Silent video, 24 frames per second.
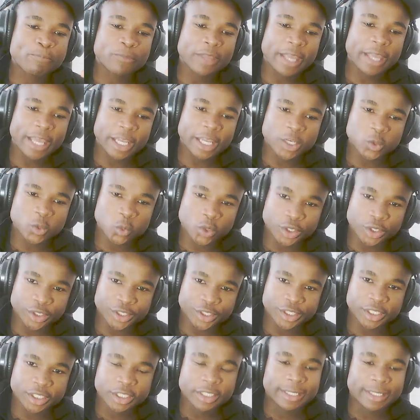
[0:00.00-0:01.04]

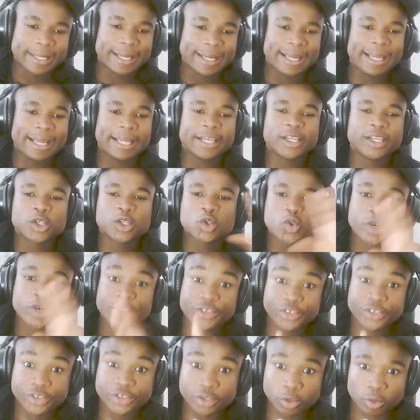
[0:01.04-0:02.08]
Edward, and
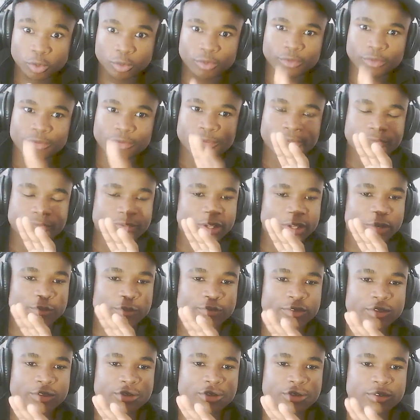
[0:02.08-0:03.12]
Crystal. Now,
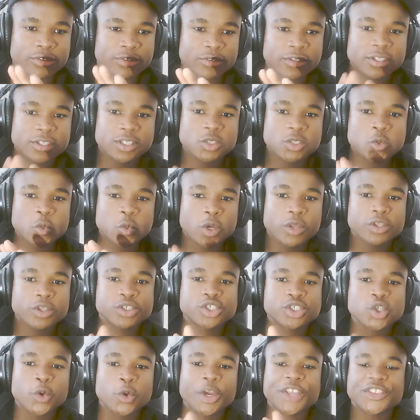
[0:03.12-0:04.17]
this is where the
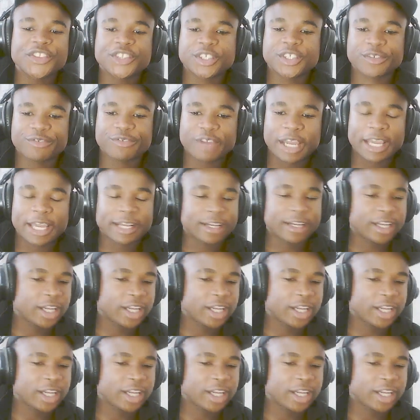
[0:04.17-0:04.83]
show hits the fan.